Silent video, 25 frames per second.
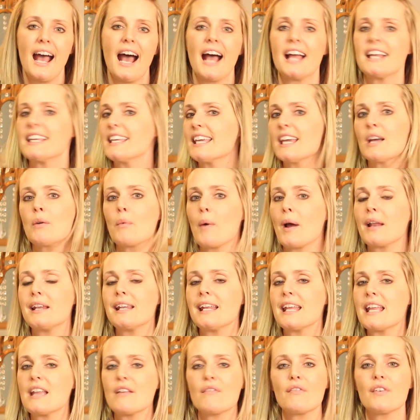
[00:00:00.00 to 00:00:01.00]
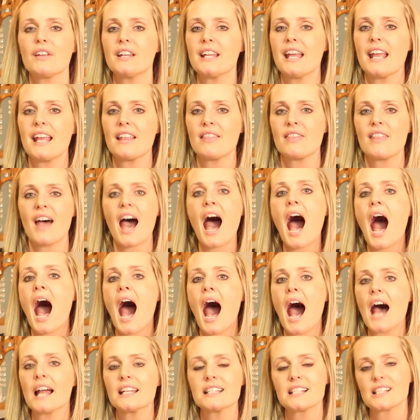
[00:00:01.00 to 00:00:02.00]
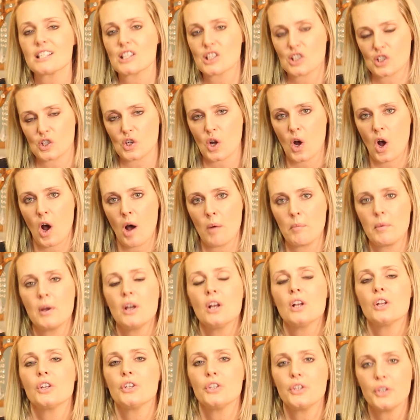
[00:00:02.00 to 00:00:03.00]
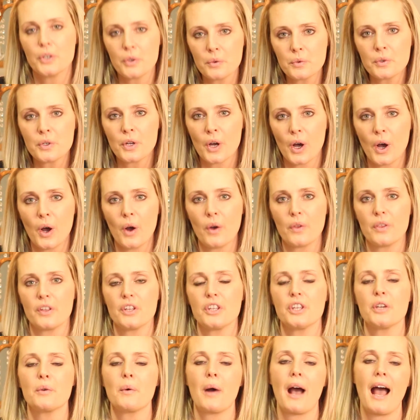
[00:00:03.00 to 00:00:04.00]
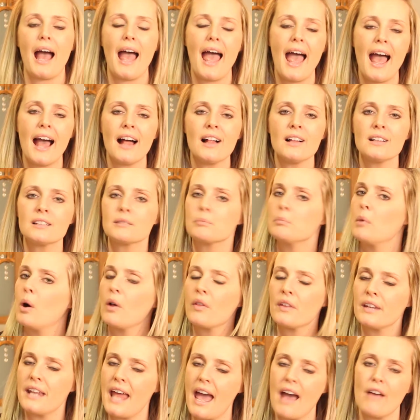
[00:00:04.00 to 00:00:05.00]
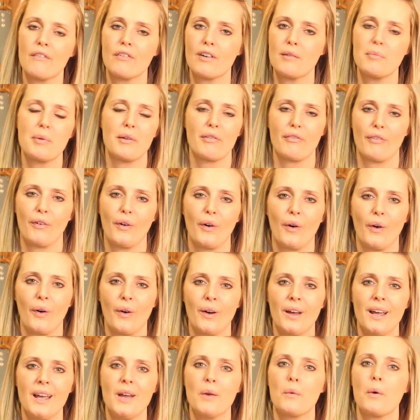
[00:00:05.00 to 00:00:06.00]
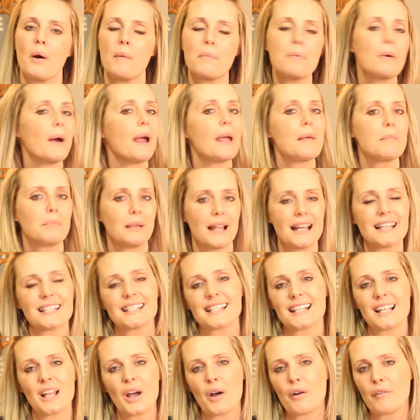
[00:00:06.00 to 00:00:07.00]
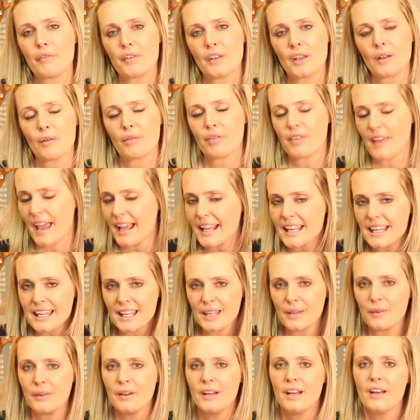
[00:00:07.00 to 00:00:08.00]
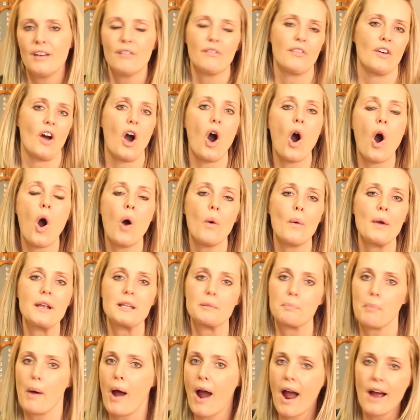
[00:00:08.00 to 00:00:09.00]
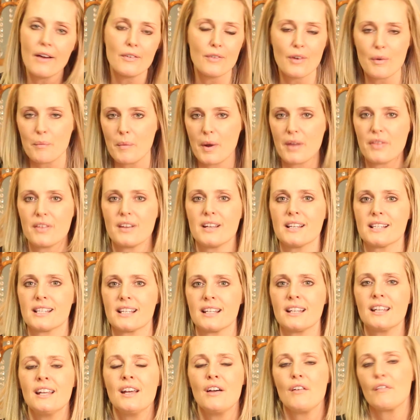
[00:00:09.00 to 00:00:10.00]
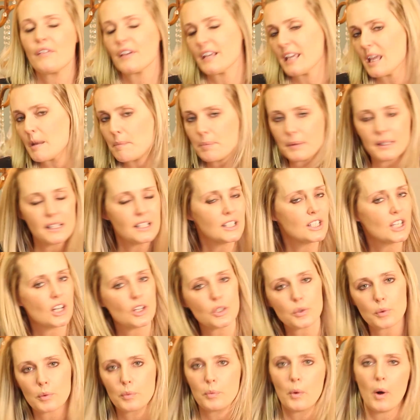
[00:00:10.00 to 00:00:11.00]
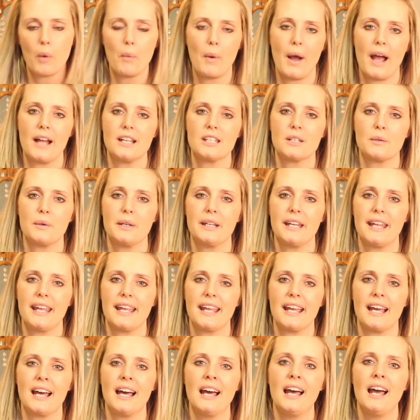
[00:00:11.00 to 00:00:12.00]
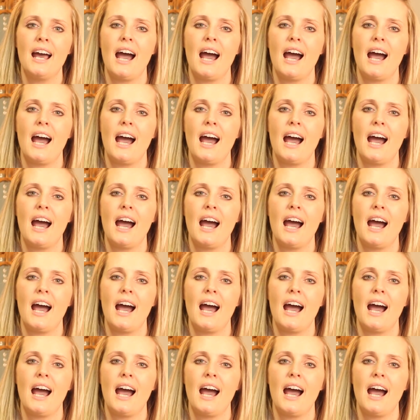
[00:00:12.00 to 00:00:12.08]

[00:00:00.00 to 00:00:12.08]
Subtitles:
a year when even in the hardest storm, you know that you are held more than ever before. We're praying blessing over you. Thank you for always partnering with us and for keeping in touch with what we're doing here.